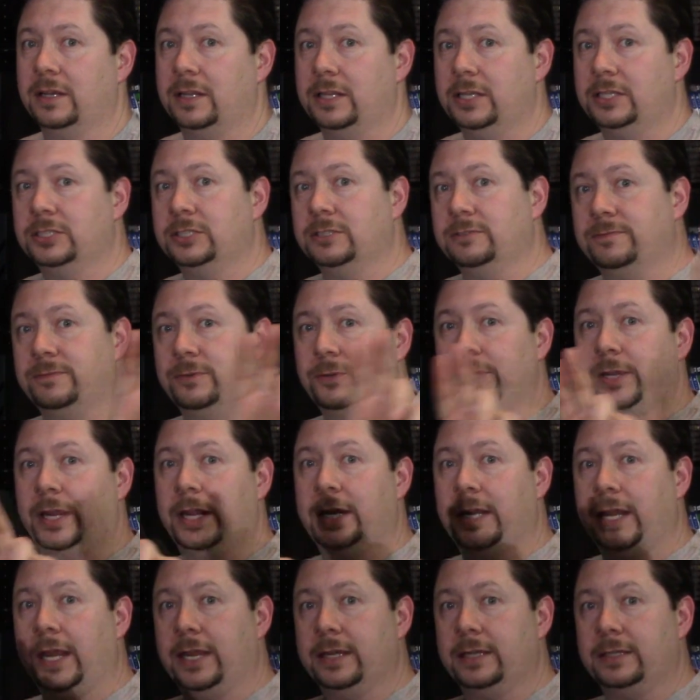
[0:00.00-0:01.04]
Alicia
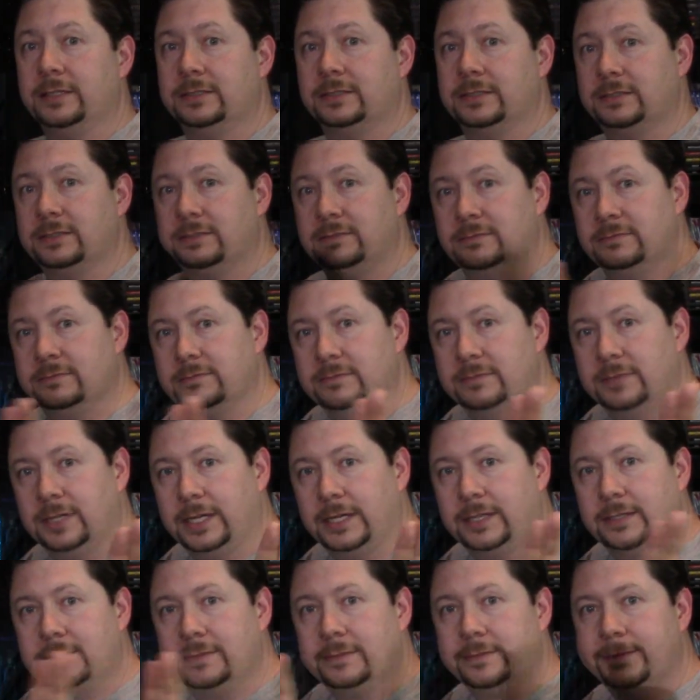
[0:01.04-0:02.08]
488. It's
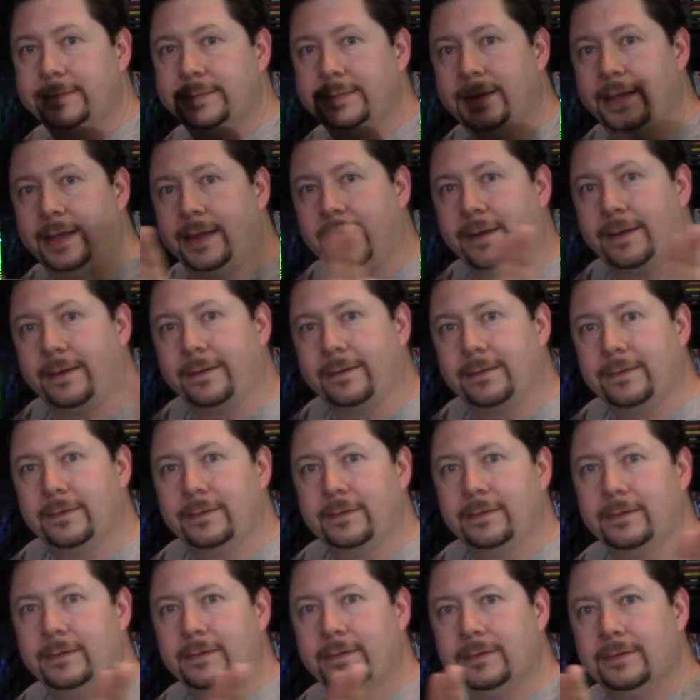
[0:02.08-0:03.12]
right there.
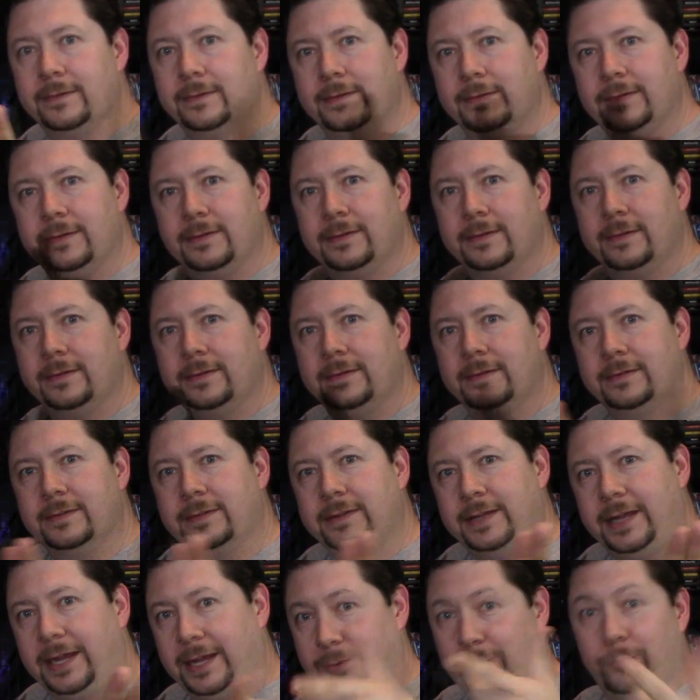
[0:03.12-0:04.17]

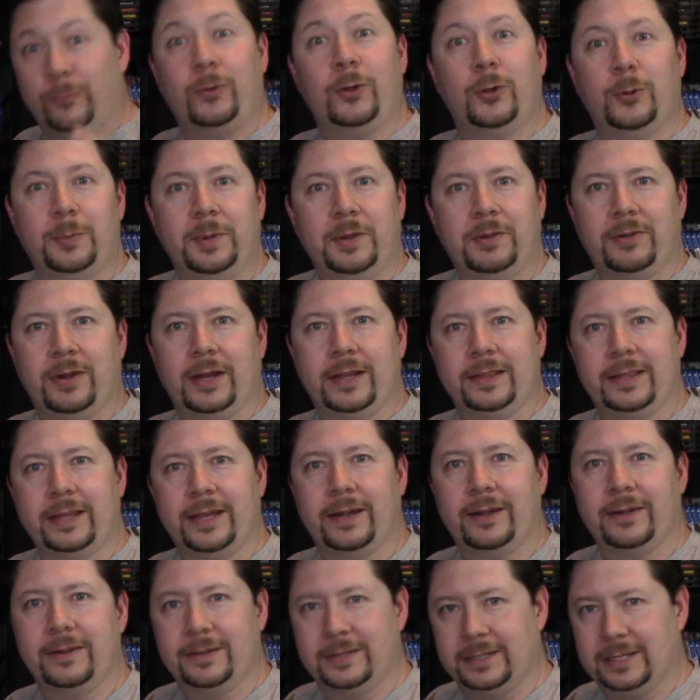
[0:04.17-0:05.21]
It will be right
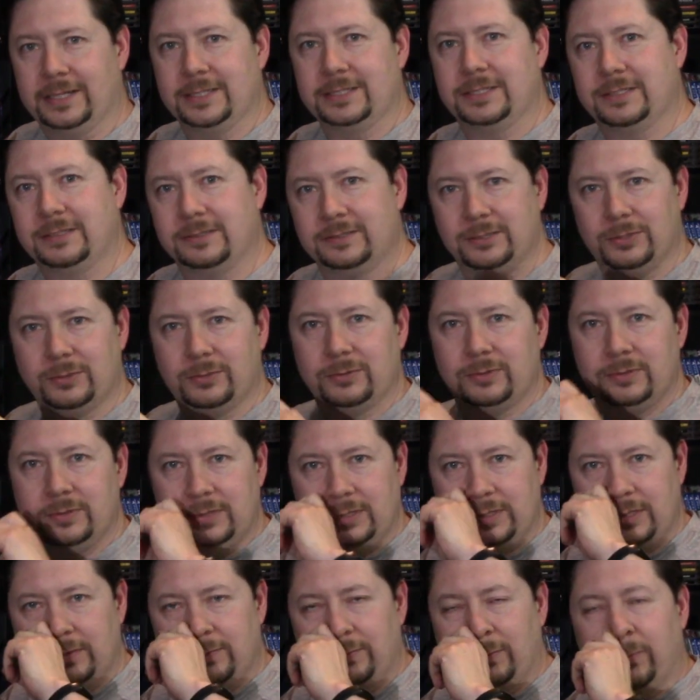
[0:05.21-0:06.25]
there unless you're.
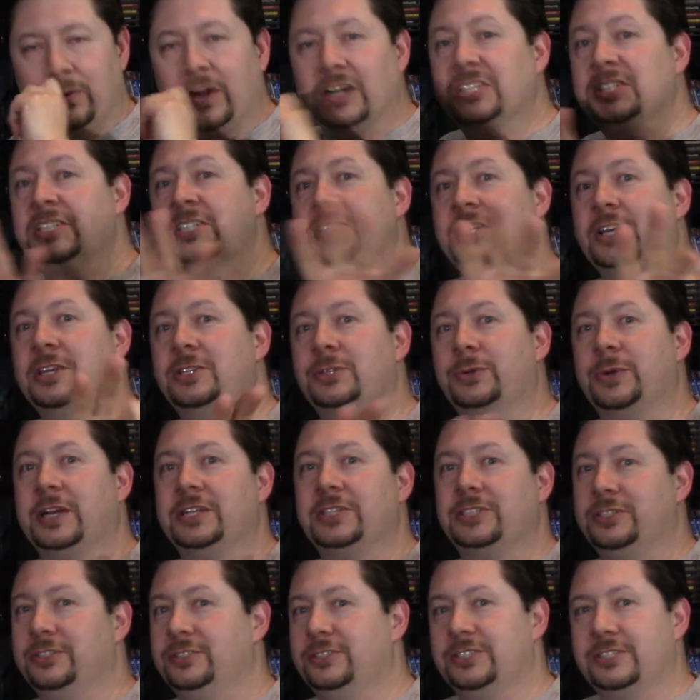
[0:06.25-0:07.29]
If you're watching this on
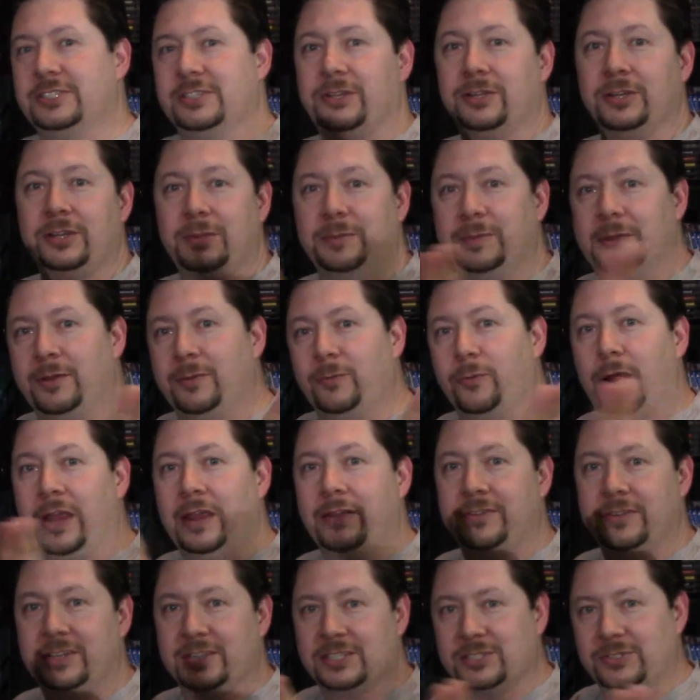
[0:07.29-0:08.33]
Twitch, you just look at me
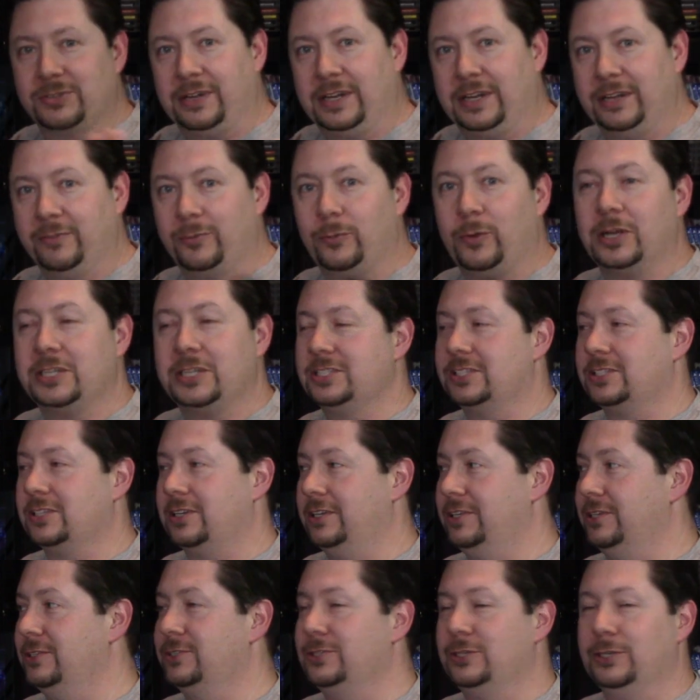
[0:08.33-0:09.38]
wave at the screen. If you're this
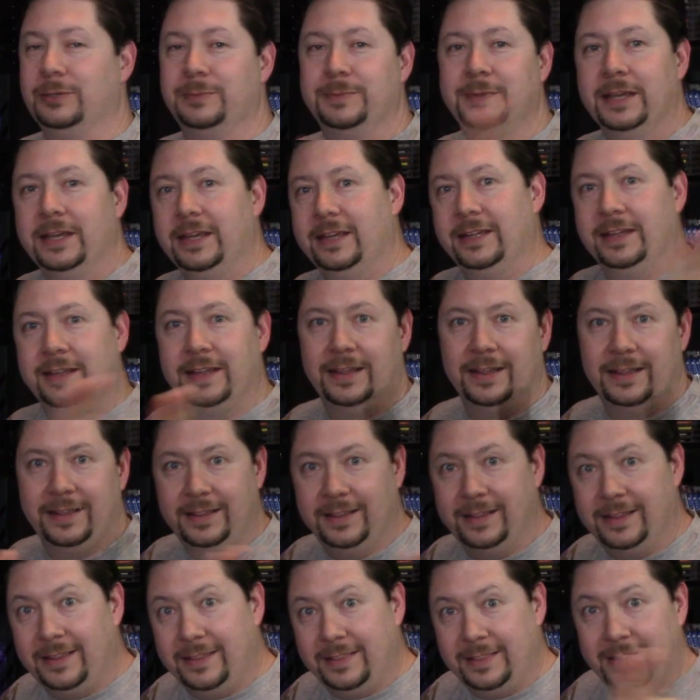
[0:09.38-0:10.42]
on YouTube,
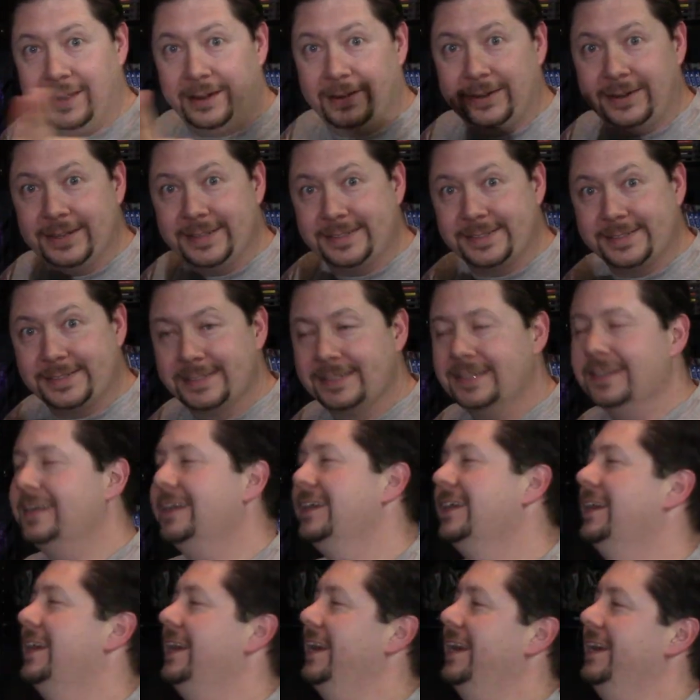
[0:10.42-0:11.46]
there it is.
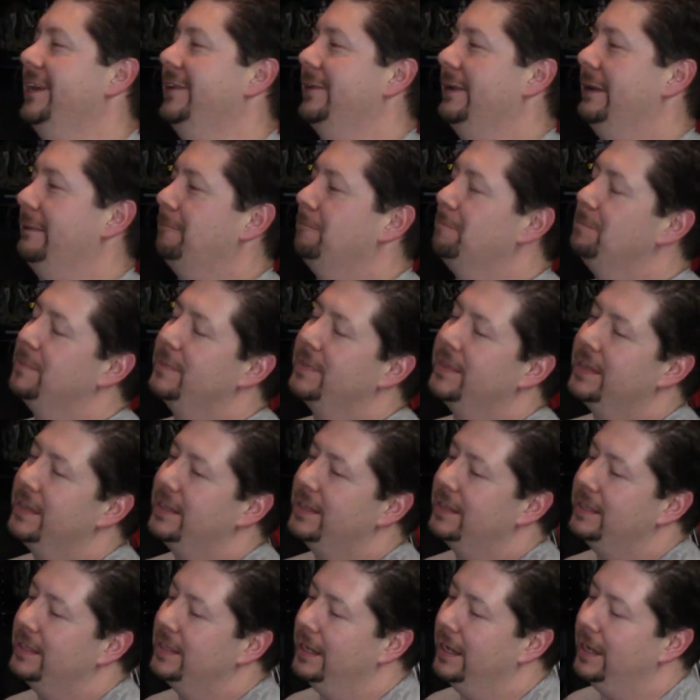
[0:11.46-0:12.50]
Anyway,
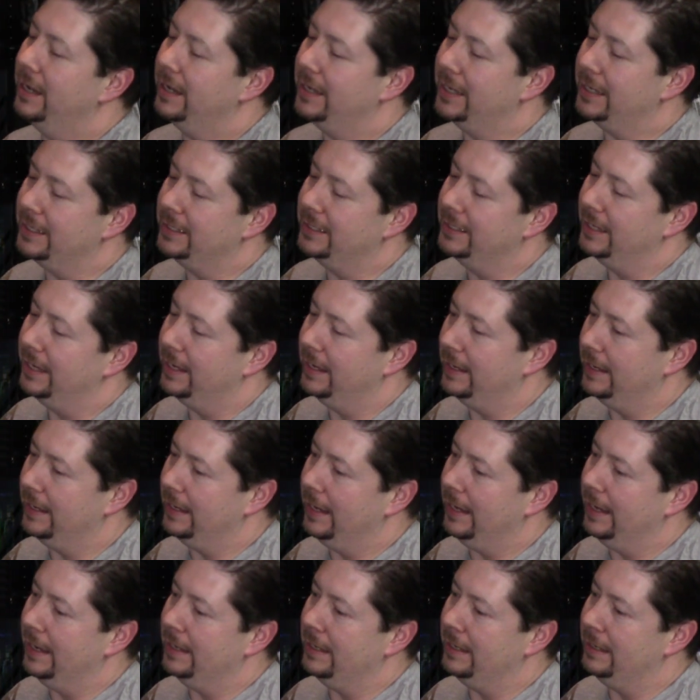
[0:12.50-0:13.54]

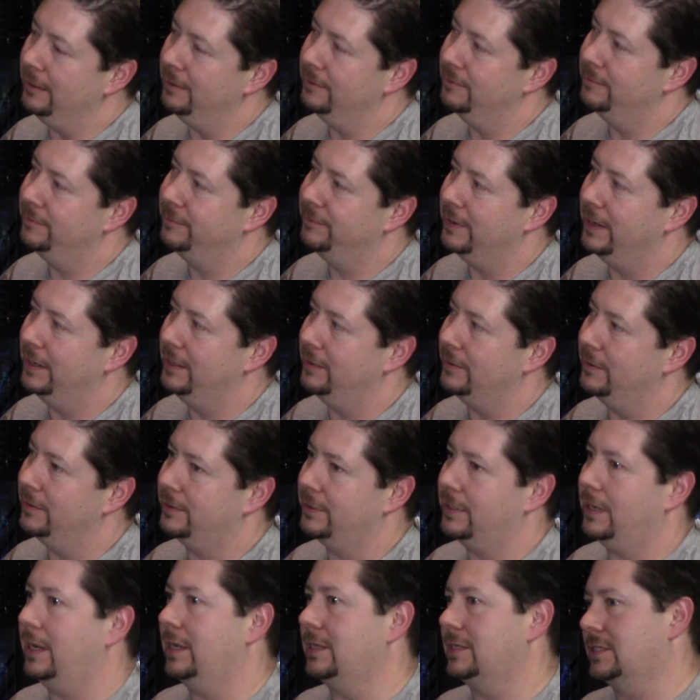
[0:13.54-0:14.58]
any final
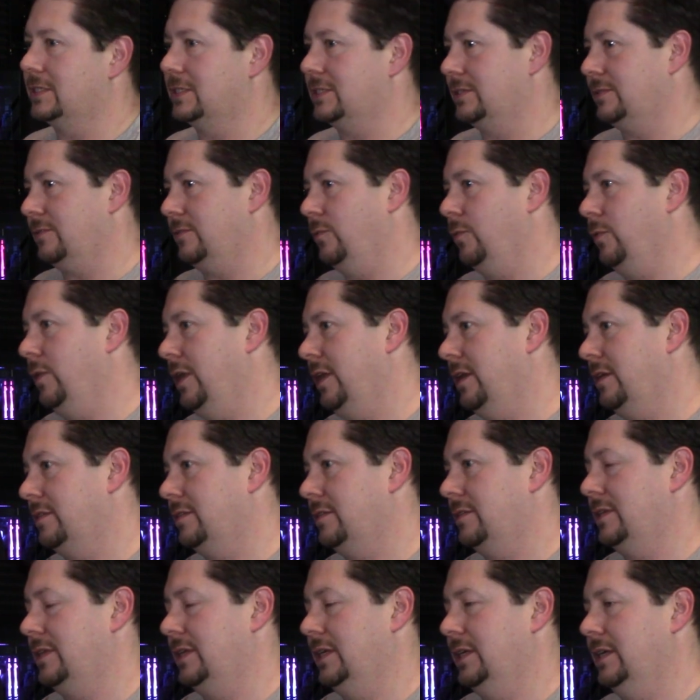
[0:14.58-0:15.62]
thoughts
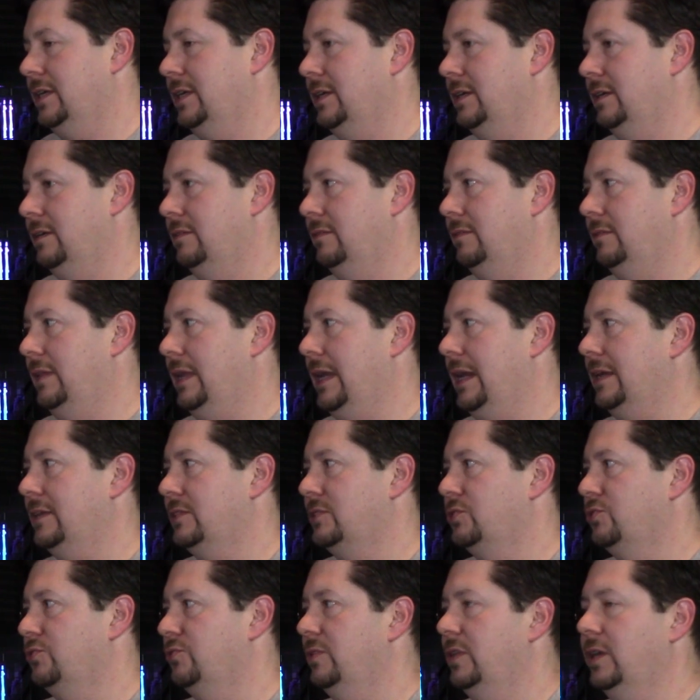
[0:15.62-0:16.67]
with that
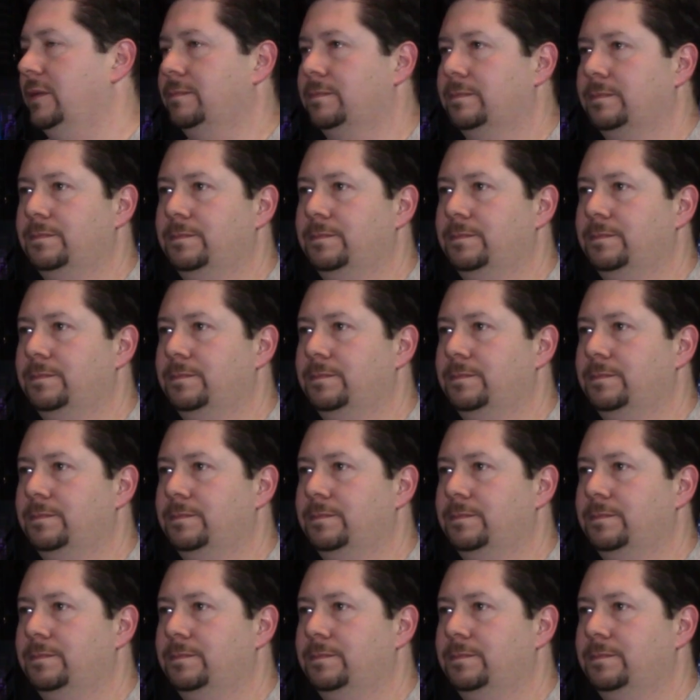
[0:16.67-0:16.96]
trip?